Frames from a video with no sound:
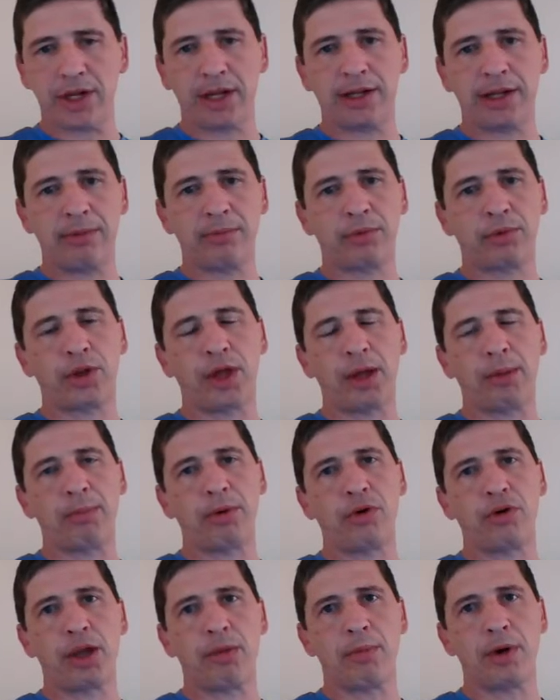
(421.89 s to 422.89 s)
and I didn't play
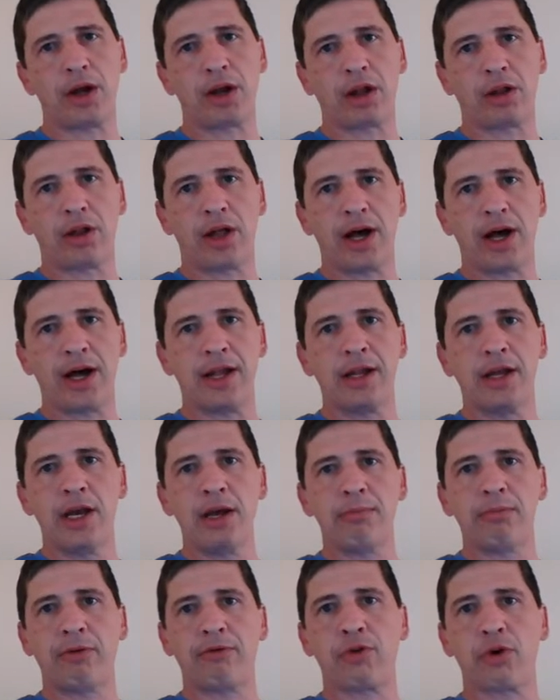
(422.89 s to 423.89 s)
Pokemon a lot
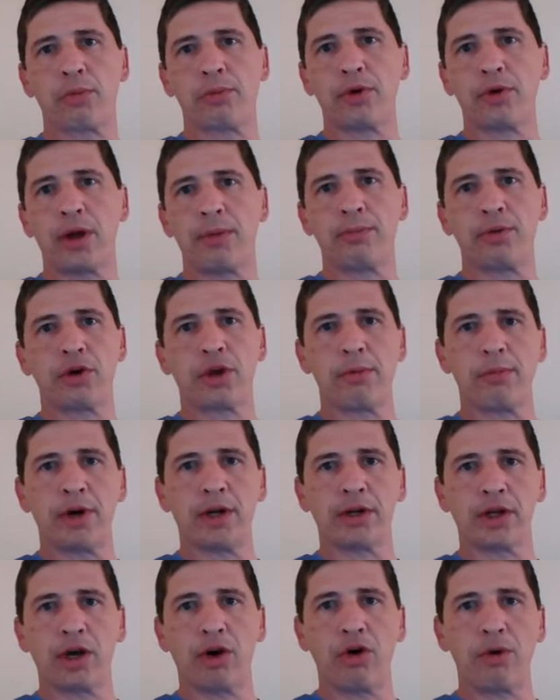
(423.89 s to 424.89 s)
before playing
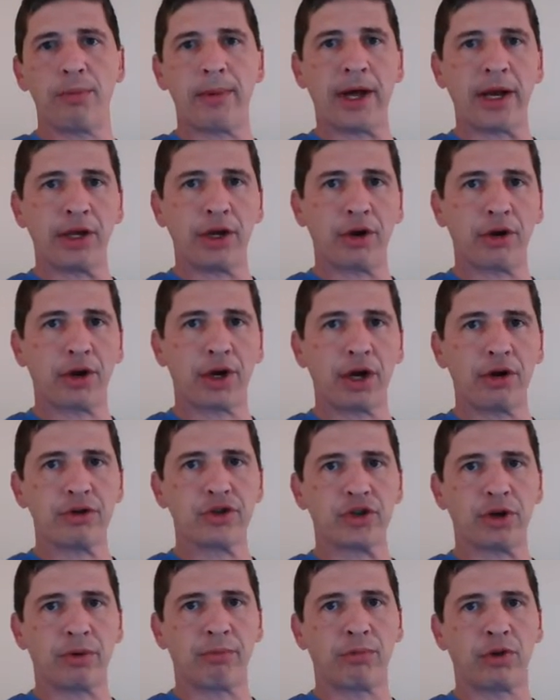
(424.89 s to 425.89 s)
Pokemon Go about a year ago,
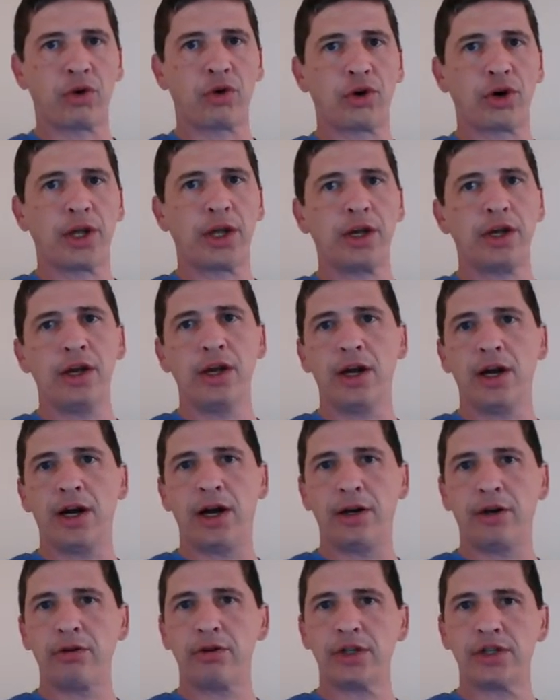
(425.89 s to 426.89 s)
so I'm learning.
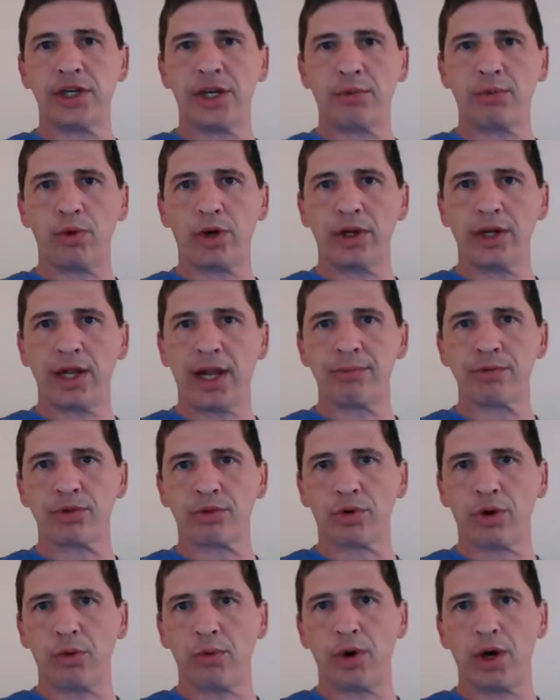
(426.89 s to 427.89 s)
I know the Gen 1 names
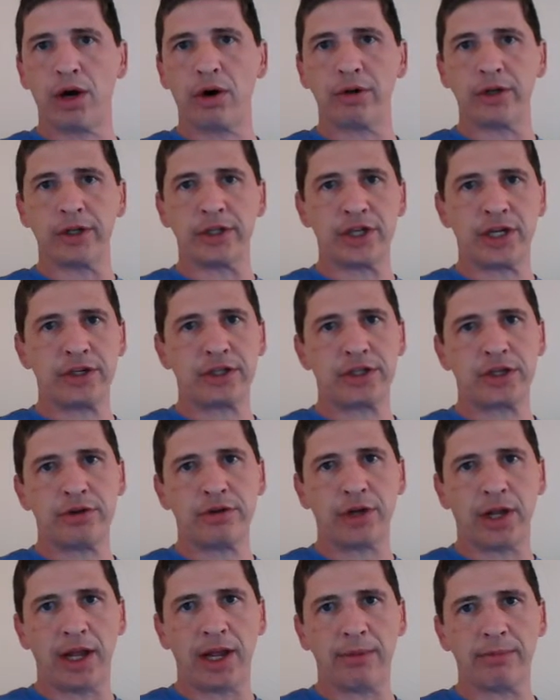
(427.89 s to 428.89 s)
real well and the Gen
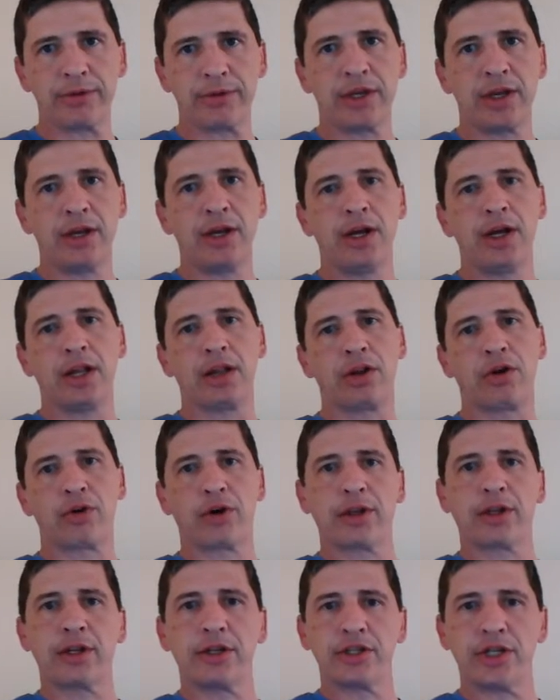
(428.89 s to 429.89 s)
2 names,
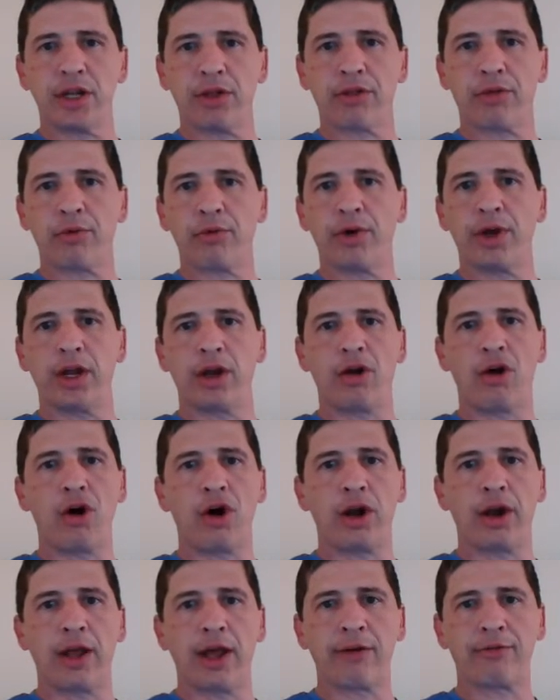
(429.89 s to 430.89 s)
learning the Gen 3 and
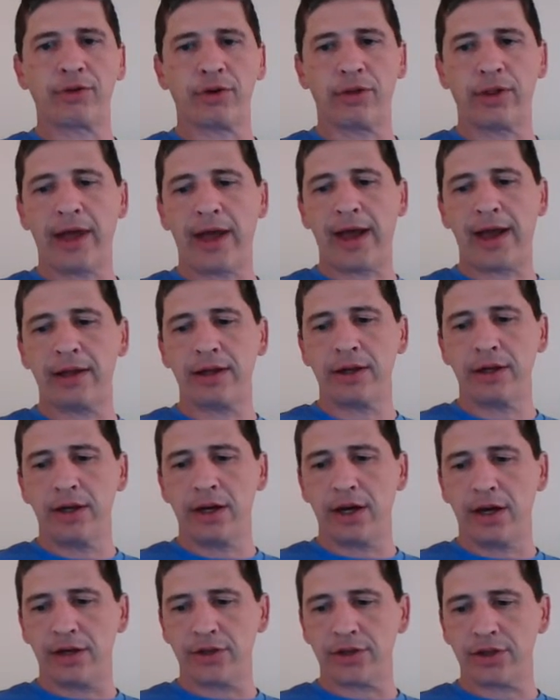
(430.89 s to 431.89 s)
on after that,
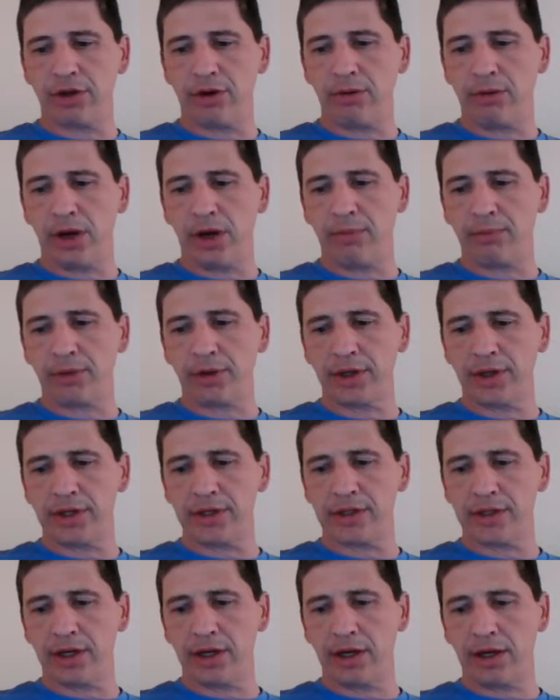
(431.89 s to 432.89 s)
so
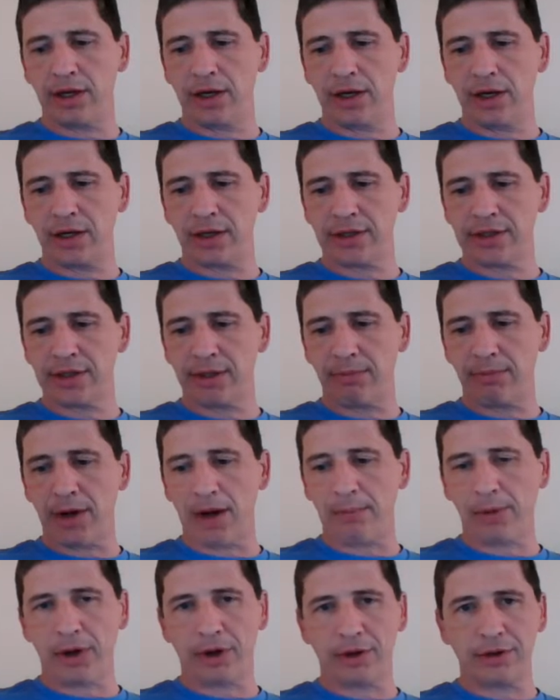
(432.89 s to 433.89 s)
please accept
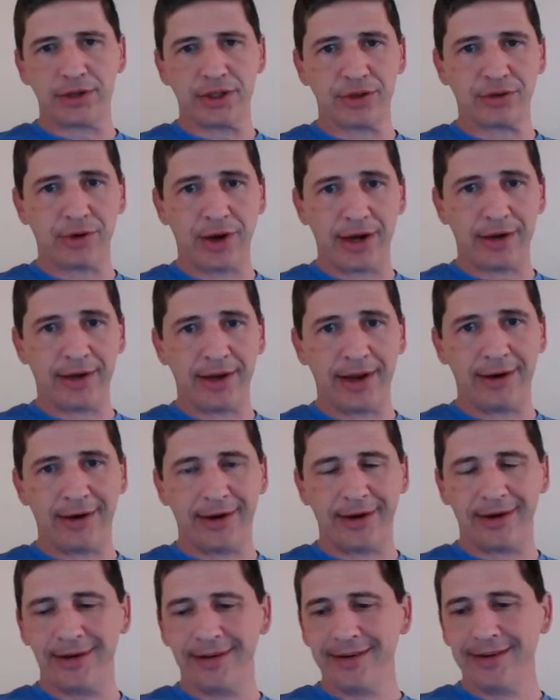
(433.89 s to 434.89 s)
my apologies right
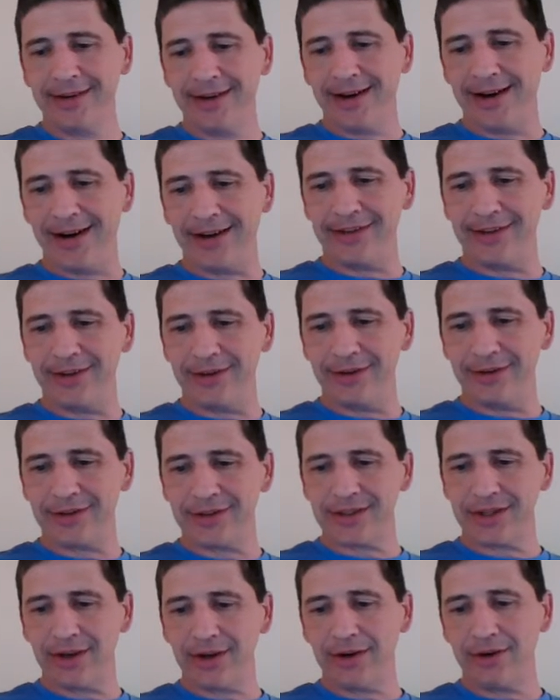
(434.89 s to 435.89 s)
now on
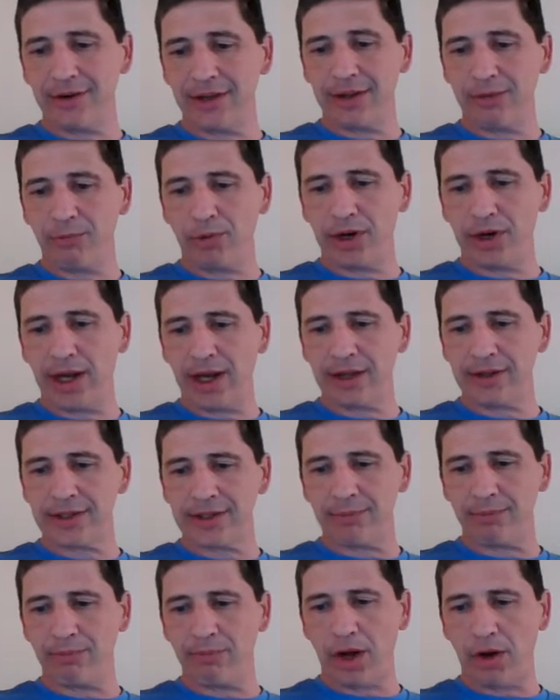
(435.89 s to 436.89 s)
those. Oh, and then we got
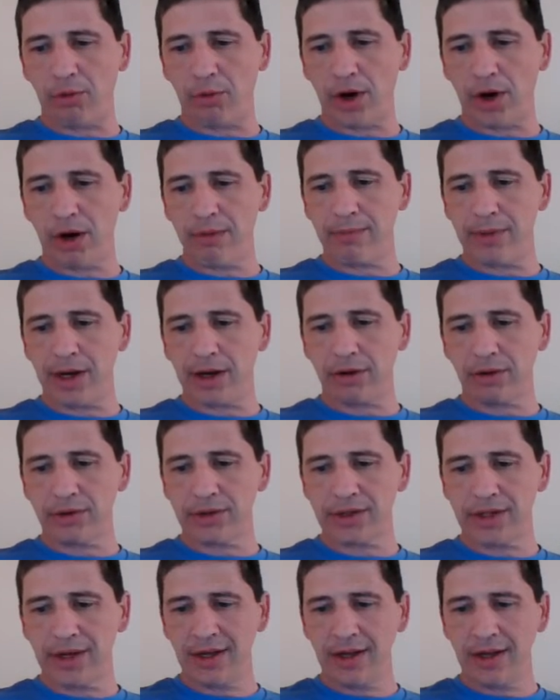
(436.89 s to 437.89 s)
some rare
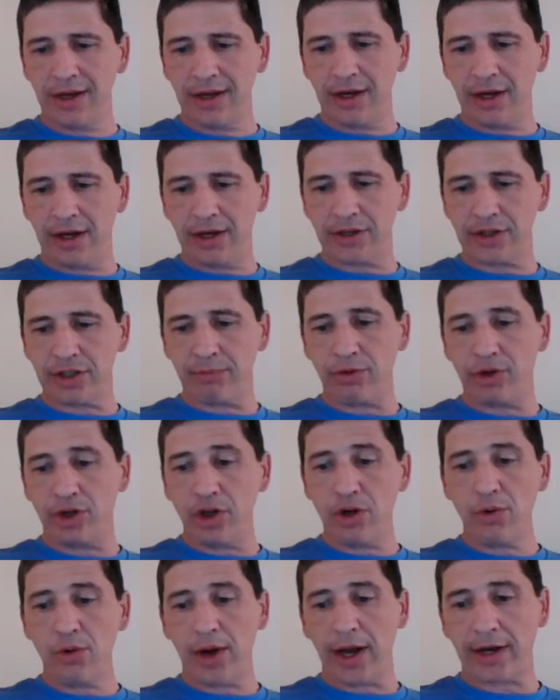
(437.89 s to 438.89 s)
metals, some
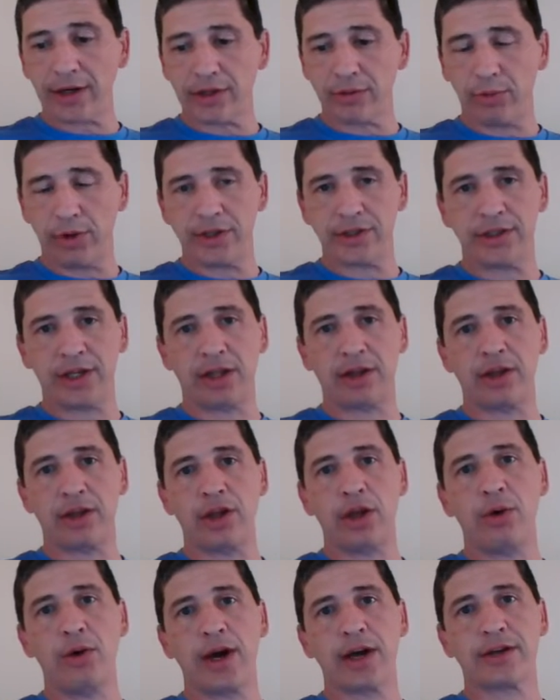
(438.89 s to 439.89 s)
UX ones. Now
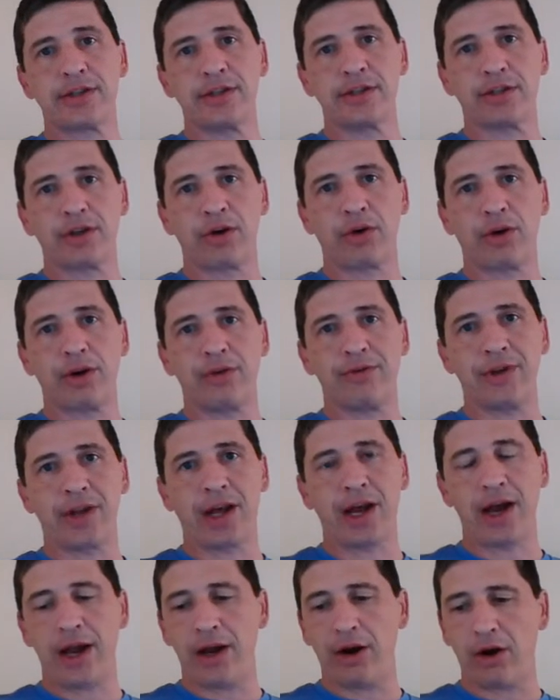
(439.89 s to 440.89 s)
the UXs are even
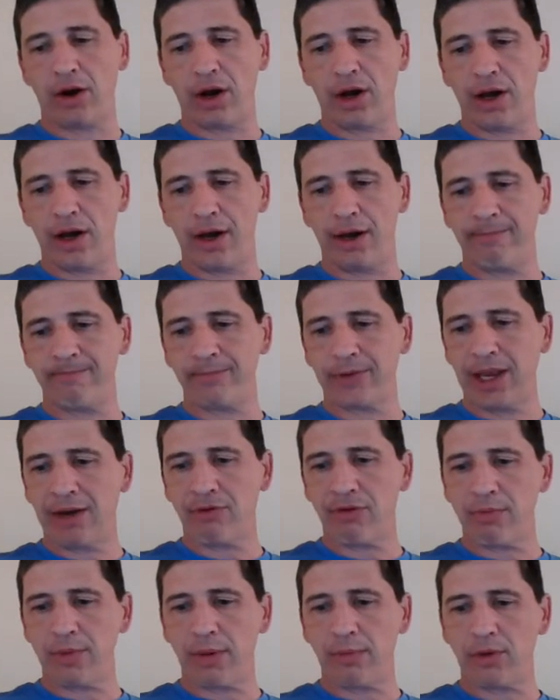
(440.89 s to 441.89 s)
higher.
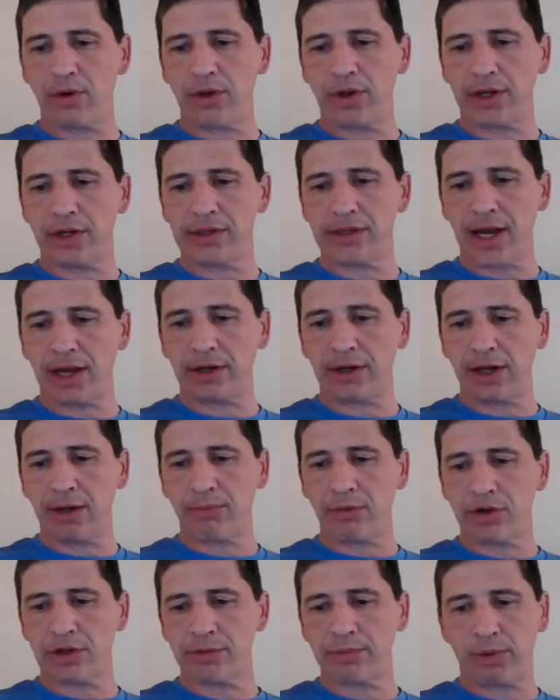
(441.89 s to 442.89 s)
Can't remember the exact
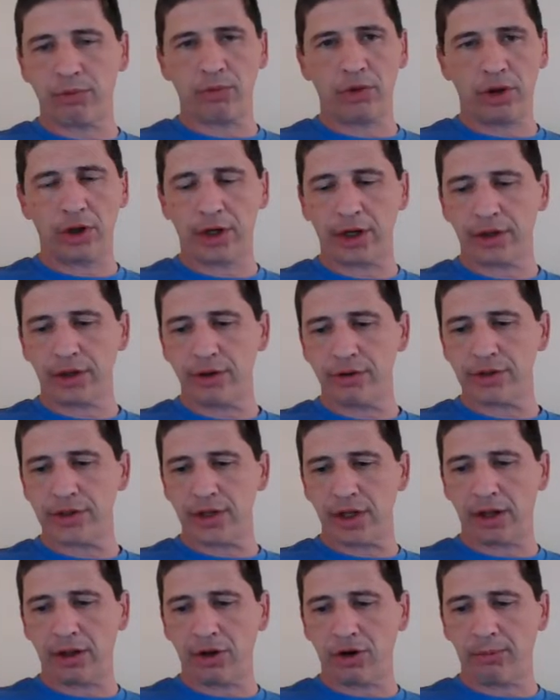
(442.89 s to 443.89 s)
numbers, but we'll look at those
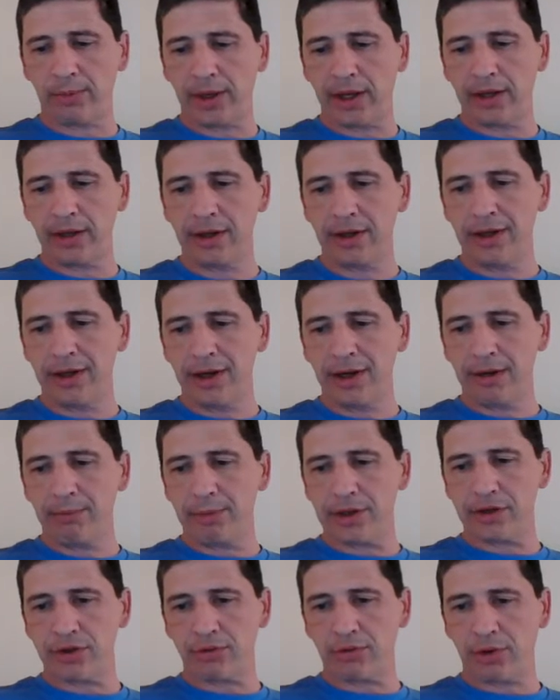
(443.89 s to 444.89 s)
in a little bit.
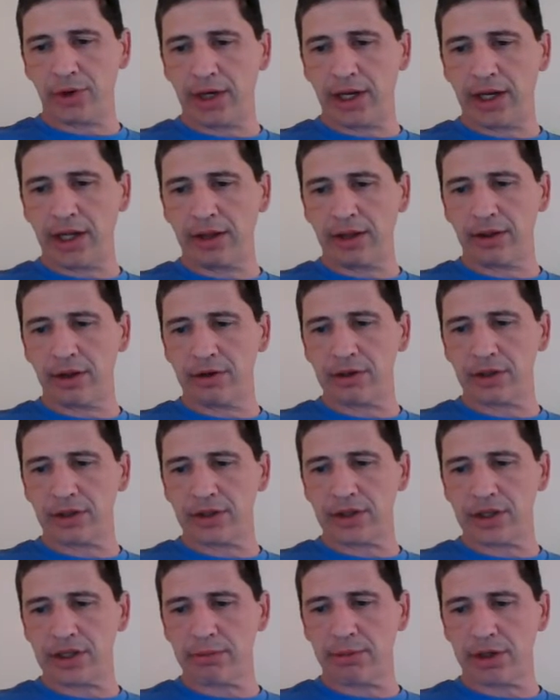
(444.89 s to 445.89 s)
But we're getting those
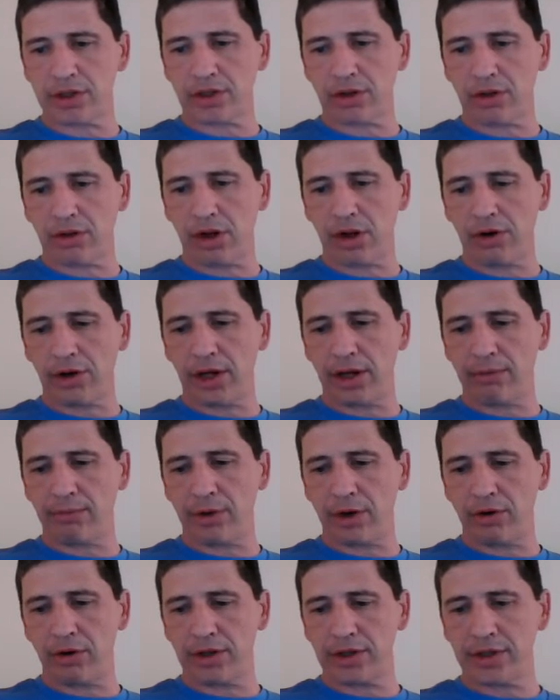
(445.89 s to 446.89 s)
as a special login
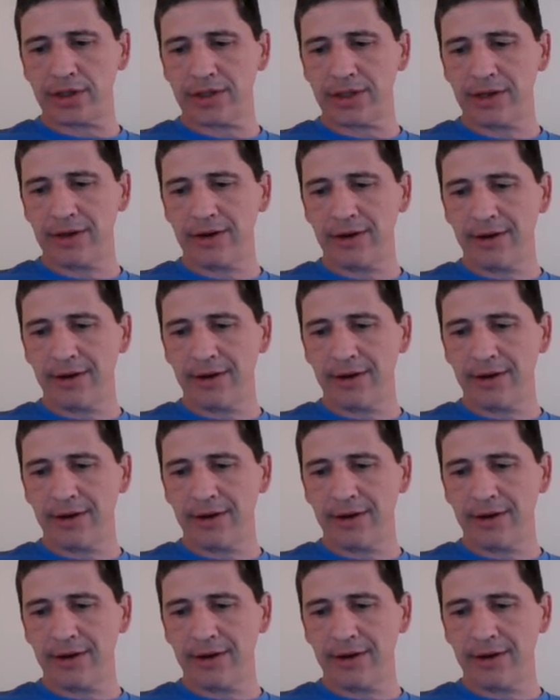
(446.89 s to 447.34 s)
bonus.